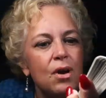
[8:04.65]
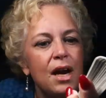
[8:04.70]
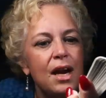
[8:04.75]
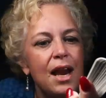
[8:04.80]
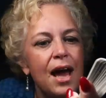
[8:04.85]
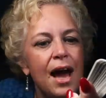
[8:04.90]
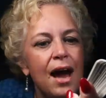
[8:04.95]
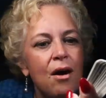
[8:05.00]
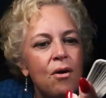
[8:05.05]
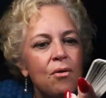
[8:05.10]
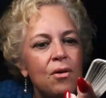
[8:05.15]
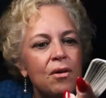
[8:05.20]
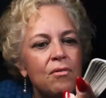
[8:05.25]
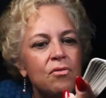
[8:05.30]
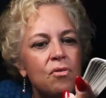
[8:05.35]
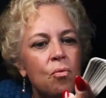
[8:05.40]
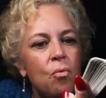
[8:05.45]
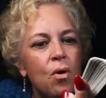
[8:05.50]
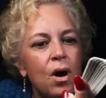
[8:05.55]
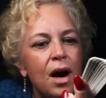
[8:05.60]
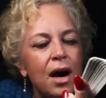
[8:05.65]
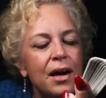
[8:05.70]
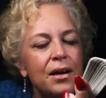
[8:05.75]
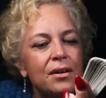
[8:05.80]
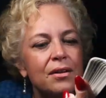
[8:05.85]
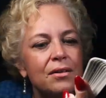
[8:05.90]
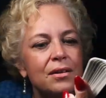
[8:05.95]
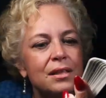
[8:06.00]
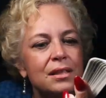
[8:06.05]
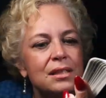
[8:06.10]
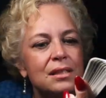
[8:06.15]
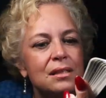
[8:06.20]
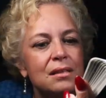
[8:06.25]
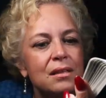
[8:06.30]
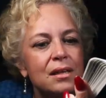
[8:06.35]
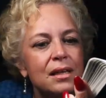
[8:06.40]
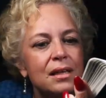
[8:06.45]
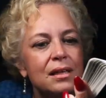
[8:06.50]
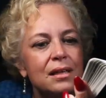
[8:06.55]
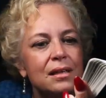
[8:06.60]
right out of the water. It's
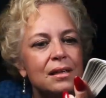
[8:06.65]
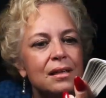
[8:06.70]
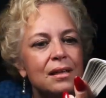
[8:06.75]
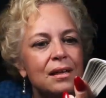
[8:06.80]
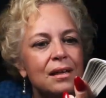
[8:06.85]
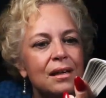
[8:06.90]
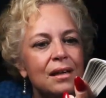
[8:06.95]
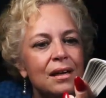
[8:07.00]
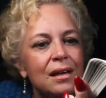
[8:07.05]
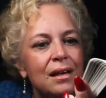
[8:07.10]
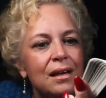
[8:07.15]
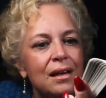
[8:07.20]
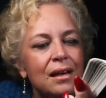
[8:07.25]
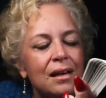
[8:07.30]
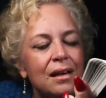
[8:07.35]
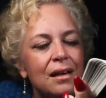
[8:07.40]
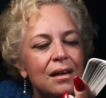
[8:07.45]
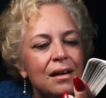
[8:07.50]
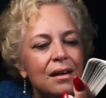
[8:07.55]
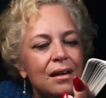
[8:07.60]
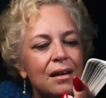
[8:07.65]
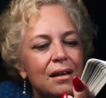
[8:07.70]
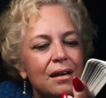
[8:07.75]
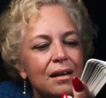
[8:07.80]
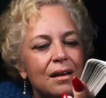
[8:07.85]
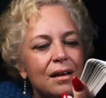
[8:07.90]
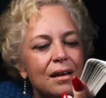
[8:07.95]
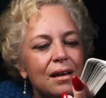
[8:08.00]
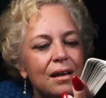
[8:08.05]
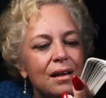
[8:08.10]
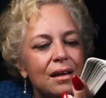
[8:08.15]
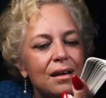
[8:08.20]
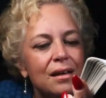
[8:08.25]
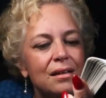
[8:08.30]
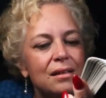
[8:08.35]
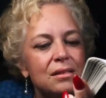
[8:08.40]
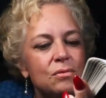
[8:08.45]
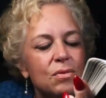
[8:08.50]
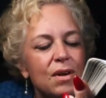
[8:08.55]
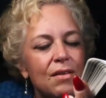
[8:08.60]
like it
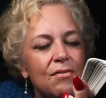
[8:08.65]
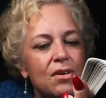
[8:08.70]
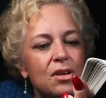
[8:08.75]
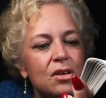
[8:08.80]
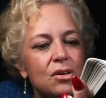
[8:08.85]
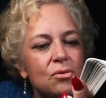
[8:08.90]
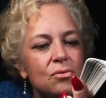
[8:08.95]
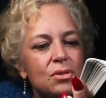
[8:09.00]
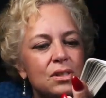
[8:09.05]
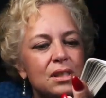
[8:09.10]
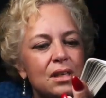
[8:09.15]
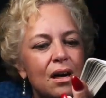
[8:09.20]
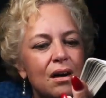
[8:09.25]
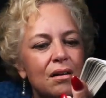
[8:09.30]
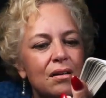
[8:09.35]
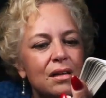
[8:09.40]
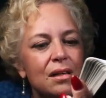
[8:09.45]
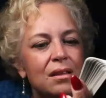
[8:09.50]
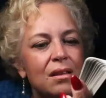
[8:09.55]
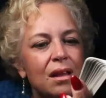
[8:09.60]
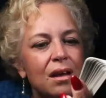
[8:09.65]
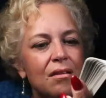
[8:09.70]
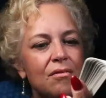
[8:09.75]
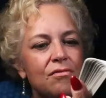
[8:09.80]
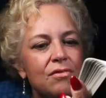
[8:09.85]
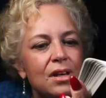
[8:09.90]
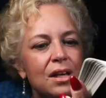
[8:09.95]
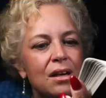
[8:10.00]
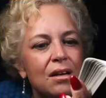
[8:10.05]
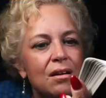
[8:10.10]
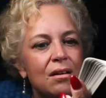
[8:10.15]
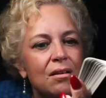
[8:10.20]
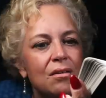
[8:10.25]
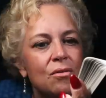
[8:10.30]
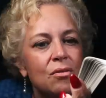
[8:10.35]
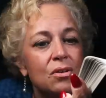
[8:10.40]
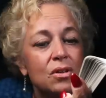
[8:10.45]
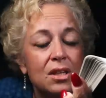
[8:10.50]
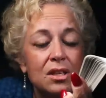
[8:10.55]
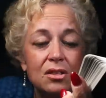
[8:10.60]
is. We have a new start in love here.
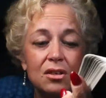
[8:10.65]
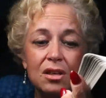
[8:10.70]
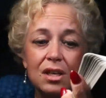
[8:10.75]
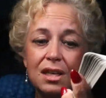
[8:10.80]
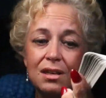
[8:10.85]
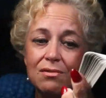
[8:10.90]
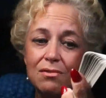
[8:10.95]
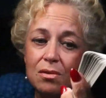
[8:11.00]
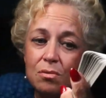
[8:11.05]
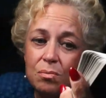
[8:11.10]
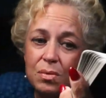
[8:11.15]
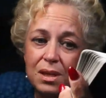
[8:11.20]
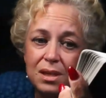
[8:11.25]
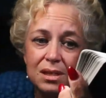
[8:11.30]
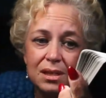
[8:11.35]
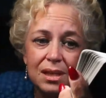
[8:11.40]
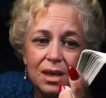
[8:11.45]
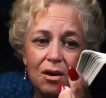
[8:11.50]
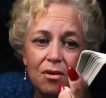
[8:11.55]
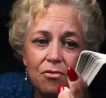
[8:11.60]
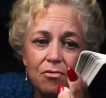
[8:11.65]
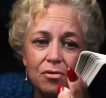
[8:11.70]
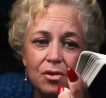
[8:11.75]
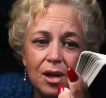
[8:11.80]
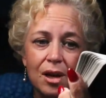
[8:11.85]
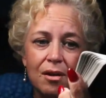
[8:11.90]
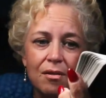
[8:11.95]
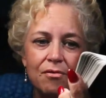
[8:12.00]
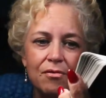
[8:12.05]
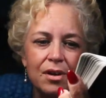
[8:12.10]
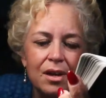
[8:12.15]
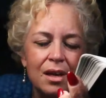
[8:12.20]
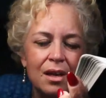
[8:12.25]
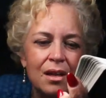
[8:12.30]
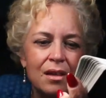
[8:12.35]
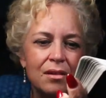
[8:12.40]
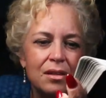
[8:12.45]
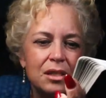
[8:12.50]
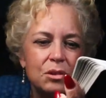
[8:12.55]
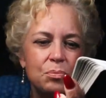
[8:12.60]
Or this could even be self-love.
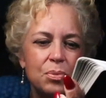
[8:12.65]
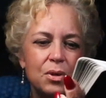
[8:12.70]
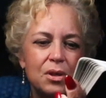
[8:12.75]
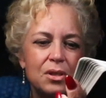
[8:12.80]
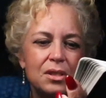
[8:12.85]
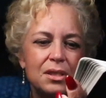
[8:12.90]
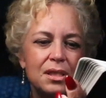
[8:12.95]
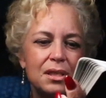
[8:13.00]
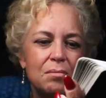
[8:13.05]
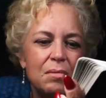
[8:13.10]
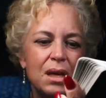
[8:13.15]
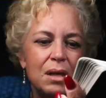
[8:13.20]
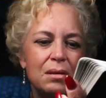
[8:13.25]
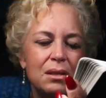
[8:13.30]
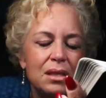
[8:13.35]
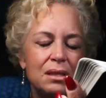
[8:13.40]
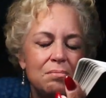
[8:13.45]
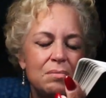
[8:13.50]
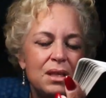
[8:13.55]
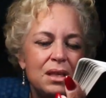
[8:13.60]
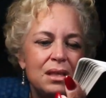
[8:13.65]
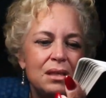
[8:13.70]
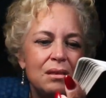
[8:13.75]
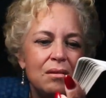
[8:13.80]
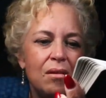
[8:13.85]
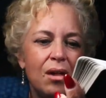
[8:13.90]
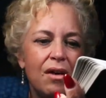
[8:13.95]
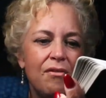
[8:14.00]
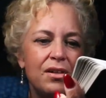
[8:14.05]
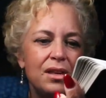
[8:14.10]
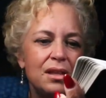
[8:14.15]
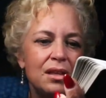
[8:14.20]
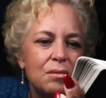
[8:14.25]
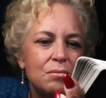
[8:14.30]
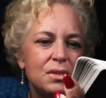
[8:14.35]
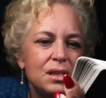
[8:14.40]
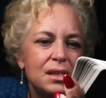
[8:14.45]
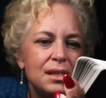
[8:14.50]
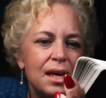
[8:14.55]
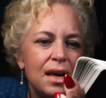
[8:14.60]
This person may be loving
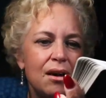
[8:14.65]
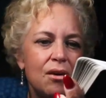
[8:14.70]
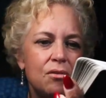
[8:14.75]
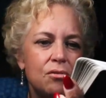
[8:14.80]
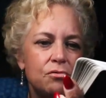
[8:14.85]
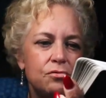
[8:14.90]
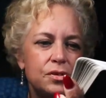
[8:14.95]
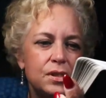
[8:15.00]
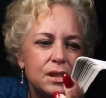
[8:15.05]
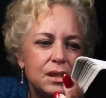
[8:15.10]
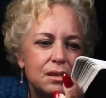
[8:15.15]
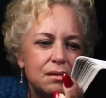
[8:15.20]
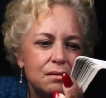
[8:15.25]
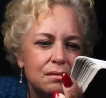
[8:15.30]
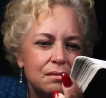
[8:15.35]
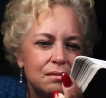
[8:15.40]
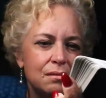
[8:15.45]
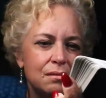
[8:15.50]
themselves